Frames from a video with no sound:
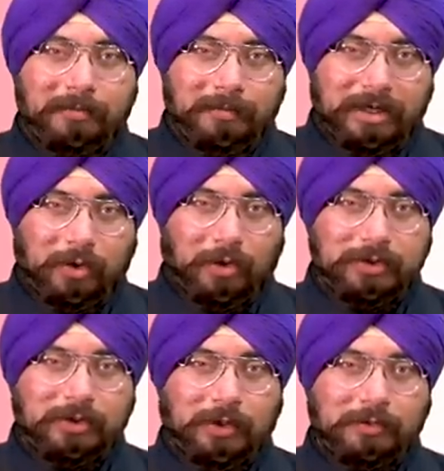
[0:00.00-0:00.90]

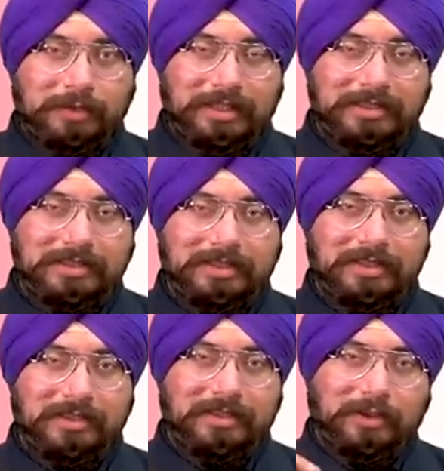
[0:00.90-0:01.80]
Because of this,
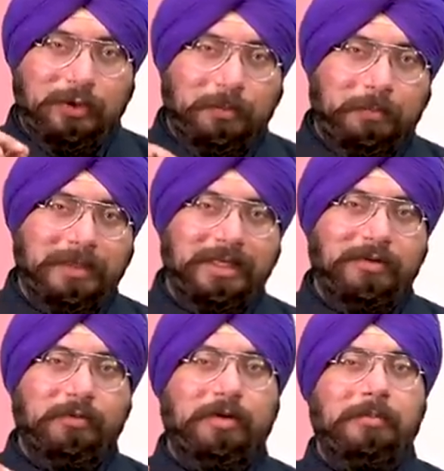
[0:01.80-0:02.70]

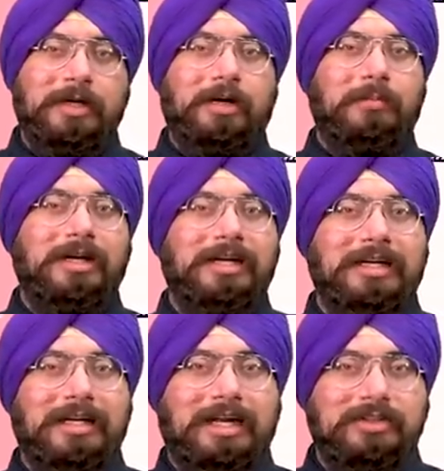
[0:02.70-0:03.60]
rupee will become an
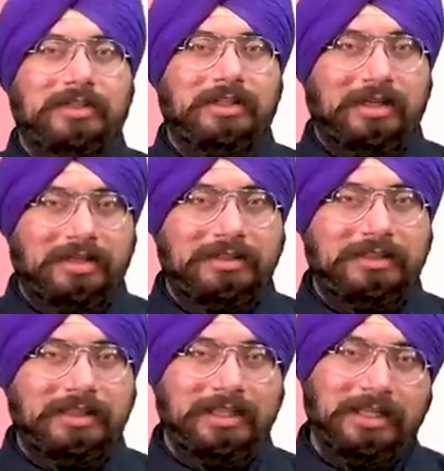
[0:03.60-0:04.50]
international
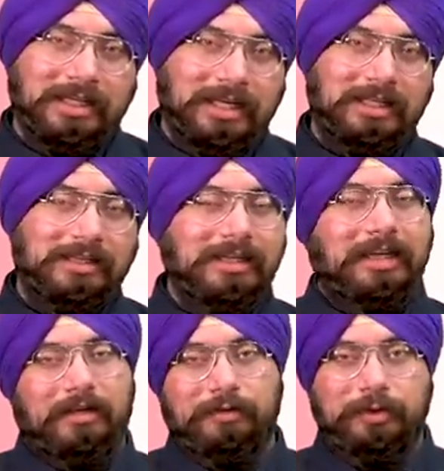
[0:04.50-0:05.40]
currency in the
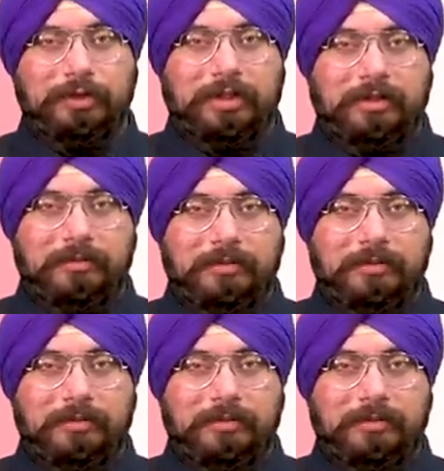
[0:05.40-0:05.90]
near future.